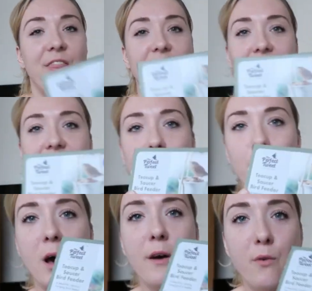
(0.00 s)
These
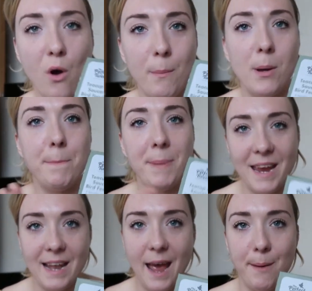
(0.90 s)
were from
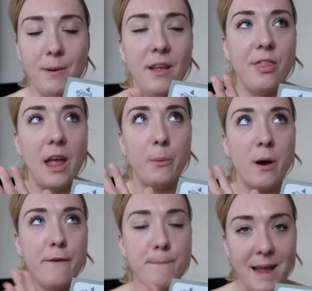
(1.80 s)
B&M. They
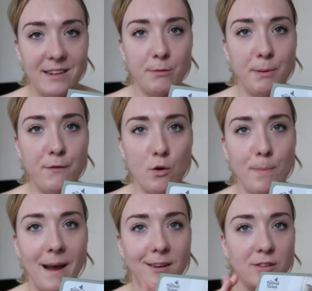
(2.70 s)
were meant to be
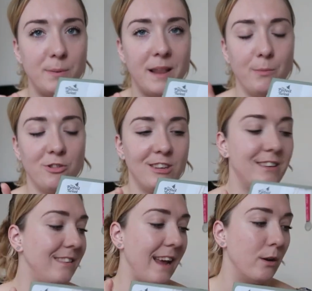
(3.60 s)
£4, but they were in
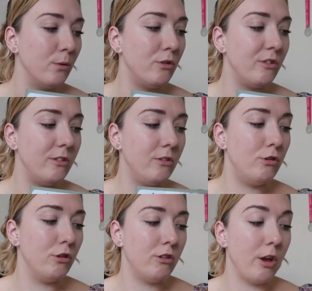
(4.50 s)
the sale,
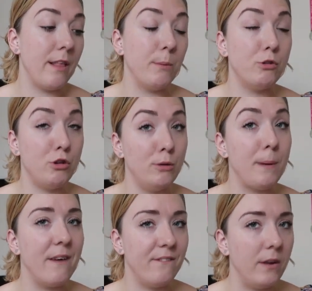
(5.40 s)
so they were
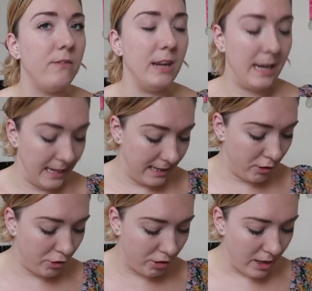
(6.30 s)
£2.50
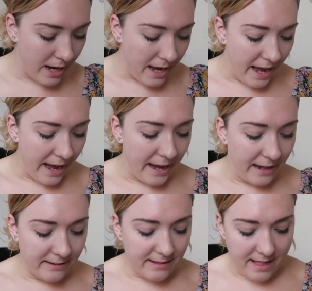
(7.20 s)
each.
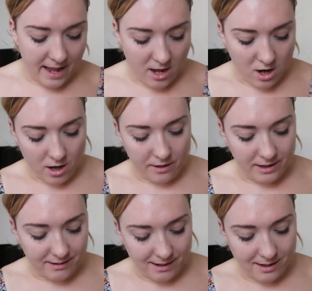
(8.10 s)
And they are
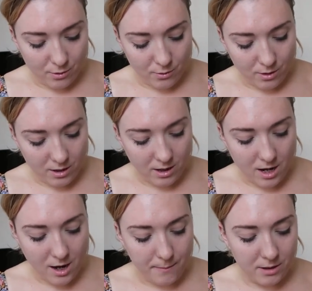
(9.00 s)
these little
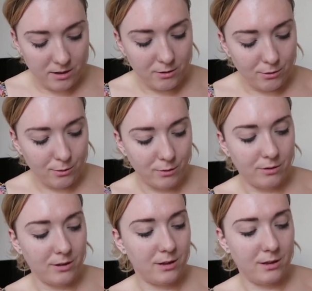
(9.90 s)
cup and
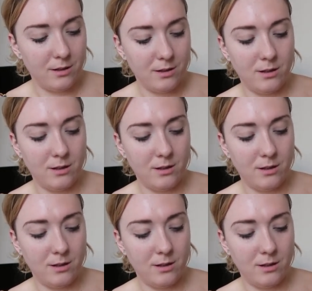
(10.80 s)
saucer